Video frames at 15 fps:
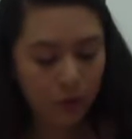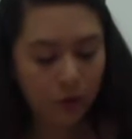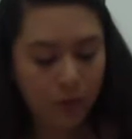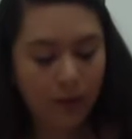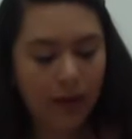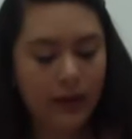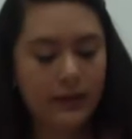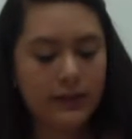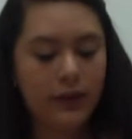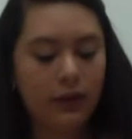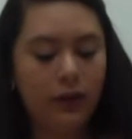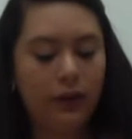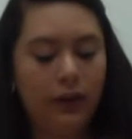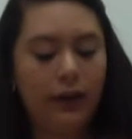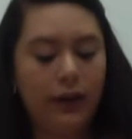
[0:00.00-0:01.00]
group, like I said
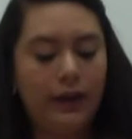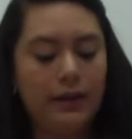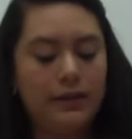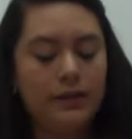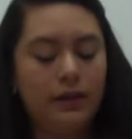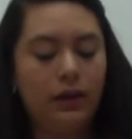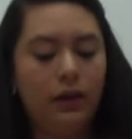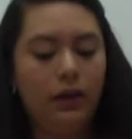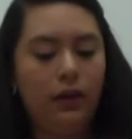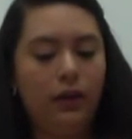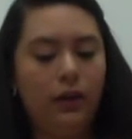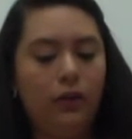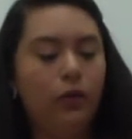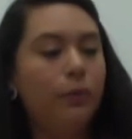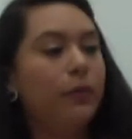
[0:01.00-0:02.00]
earlier, is
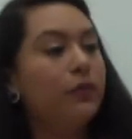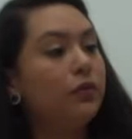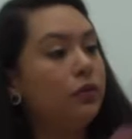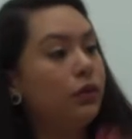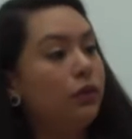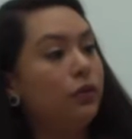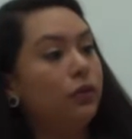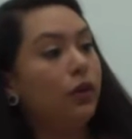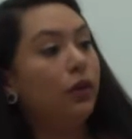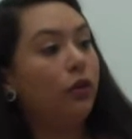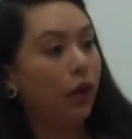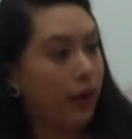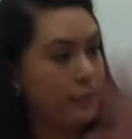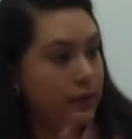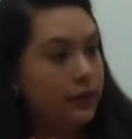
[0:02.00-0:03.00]
a group of students
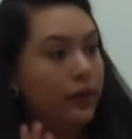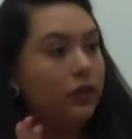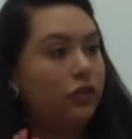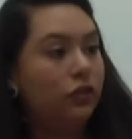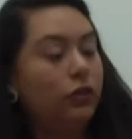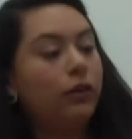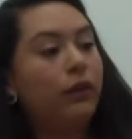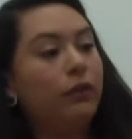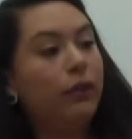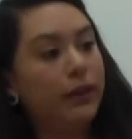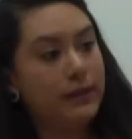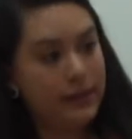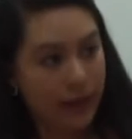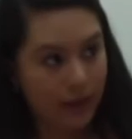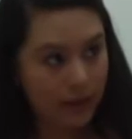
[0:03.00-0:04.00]
across the nation who have already
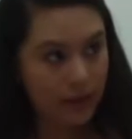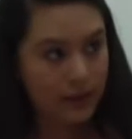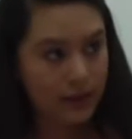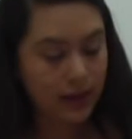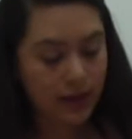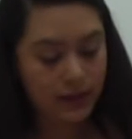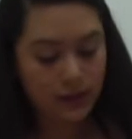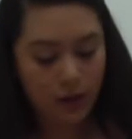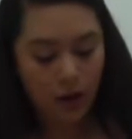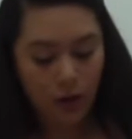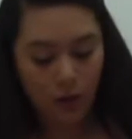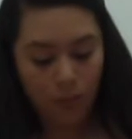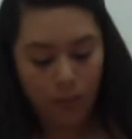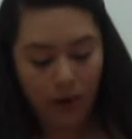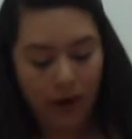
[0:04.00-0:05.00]
taken the test
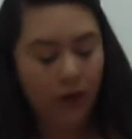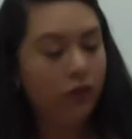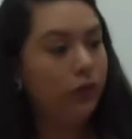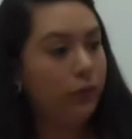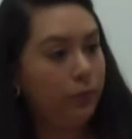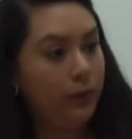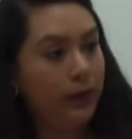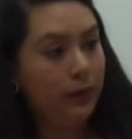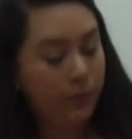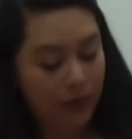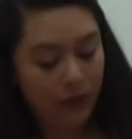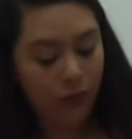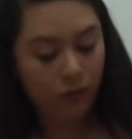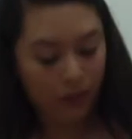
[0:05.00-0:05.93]
prior to it being